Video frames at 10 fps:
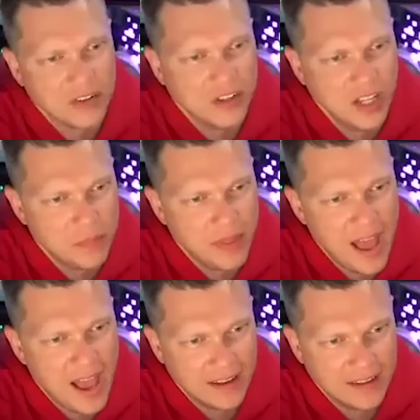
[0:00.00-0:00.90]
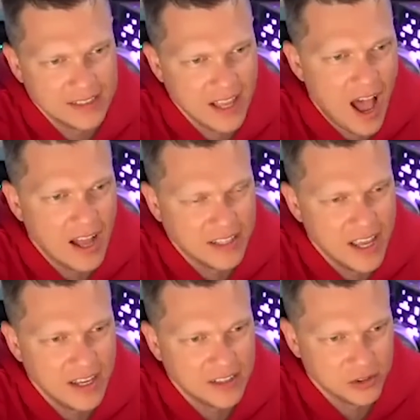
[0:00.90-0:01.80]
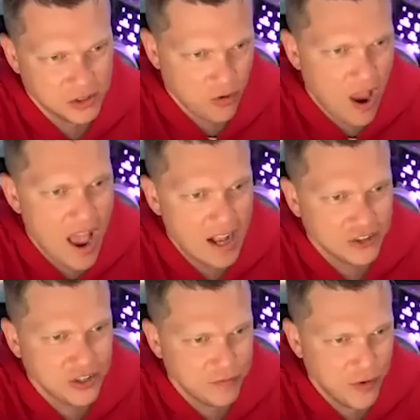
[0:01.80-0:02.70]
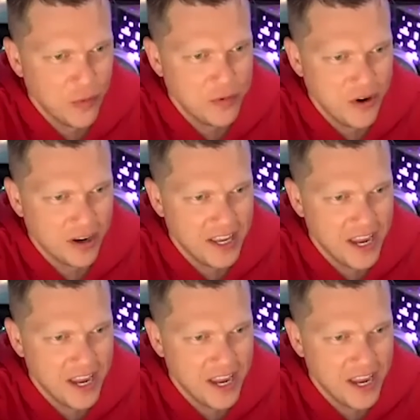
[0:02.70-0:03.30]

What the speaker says: to clip that. That's a hot take. So Scratch confirmed here on